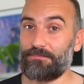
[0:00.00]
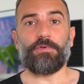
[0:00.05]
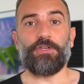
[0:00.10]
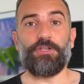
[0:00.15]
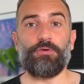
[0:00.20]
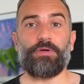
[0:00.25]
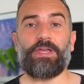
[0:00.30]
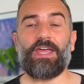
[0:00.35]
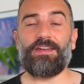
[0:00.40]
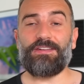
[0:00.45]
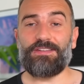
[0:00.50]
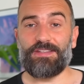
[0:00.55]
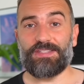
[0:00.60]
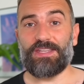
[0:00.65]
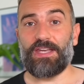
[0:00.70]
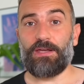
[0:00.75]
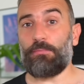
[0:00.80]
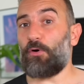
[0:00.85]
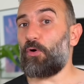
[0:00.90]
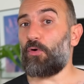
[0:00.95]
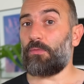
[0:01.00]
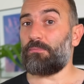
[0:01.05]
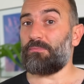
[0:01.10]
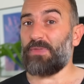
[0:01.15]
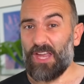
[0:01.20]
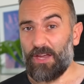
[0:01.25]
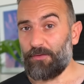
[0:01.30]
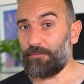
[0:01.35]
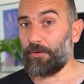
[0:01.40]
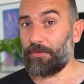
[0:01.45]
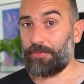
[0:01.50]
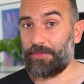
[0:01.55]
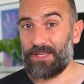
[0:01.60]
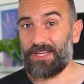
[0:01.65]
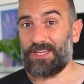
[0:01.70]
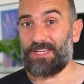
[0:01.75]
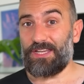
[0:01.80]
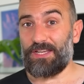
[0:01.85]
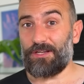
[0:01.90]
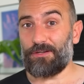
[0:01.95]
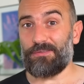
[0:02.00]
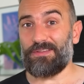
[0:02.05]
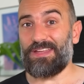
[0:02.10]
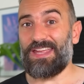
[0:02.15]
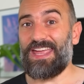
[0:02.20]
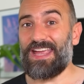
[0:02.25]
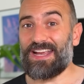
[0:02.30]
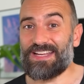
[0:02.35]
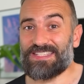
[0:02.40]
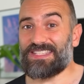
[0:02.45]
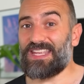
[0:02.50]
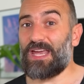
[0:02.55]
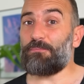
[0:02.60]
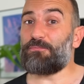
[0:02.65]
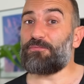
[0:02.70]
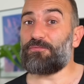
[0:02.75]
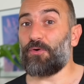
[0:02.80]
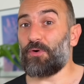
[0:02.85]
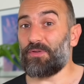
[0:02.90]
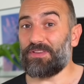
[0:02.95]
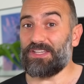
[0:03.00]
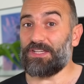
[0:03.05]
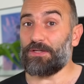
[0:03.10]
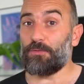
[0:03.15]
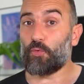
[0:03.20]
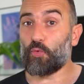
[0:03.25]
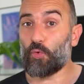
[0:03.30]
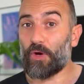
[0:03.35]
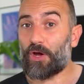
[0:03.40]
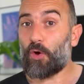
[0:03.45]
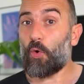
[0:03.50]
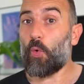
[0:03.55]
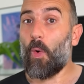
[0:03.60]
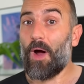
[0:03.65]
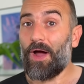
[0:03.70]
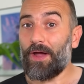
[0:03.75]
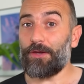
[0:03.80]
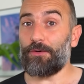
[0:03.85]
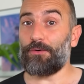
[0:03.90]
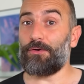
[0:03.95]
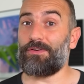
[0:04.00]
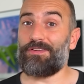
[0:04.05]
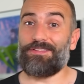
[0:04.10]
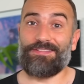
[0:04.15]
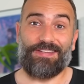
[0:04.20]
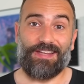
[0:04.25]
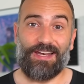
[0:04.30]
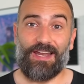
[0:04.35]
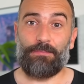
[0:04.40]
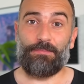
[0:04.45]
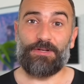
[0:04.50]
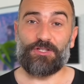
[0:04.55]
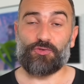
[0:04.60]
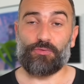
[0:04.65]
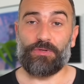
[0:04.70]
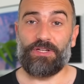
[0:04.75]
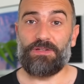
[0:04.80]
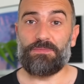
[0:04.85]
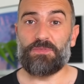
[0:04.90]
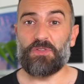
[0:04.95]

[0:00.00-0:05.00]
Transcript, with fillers: You can disable everything here except for the required telemetry,